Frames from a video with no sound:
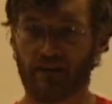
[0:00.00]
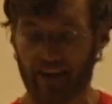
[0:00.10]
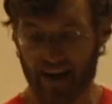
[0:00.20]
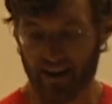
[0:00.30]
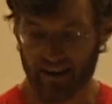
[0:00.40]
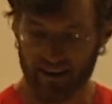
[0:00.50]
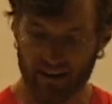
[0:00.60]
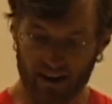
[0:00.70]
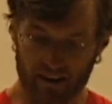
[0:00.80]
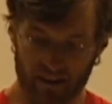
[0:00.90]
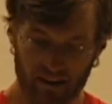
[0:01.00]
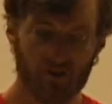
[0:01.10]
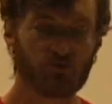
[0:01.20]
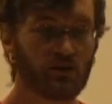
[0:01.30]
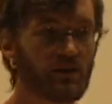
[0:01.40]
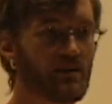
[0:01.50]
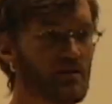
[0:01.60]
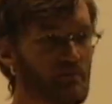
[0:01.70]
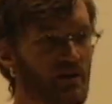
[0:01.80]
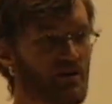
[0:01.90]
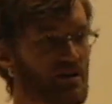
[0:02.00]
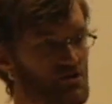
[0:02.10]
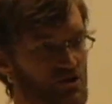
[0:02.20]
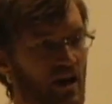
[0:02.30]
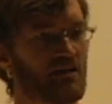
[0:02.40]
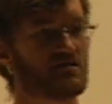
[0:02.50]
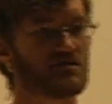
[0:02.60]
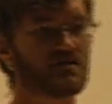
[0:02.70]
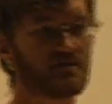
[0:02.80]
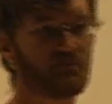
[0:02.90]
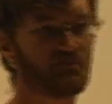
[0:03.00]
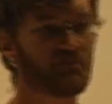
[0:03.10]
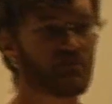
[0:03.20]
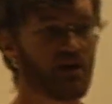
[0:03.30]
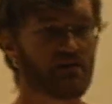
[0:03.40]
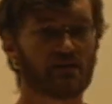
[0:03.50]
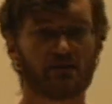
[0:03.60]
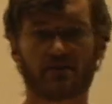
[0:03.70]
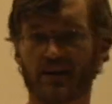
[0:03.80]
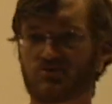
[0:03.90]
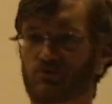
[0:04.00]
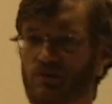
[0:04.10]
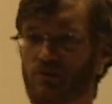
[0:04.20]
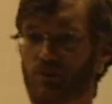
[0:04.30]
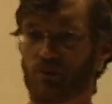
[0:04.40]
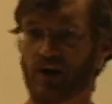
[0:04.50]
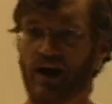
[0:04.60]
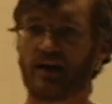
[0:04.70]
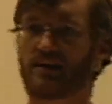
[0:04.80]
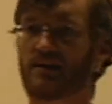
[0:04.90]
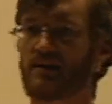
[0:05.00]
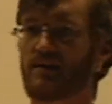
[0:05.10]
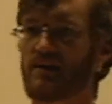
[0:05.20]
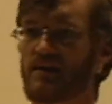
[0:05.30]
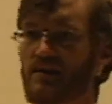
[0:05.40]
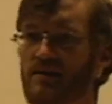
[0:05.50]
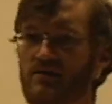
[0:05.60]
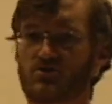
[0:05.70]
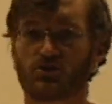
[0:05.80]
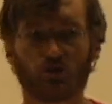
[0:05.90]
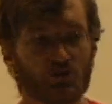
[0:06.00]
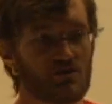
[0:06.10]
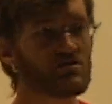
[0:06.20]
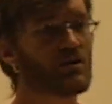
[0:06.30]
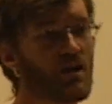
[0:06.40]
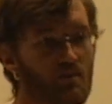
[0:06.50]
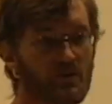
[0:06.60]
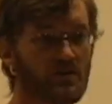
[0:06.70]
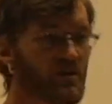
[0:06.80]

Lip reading: And that, I think, is really going to be our next challenge. I think that that's really where we're at. Solutions are coming.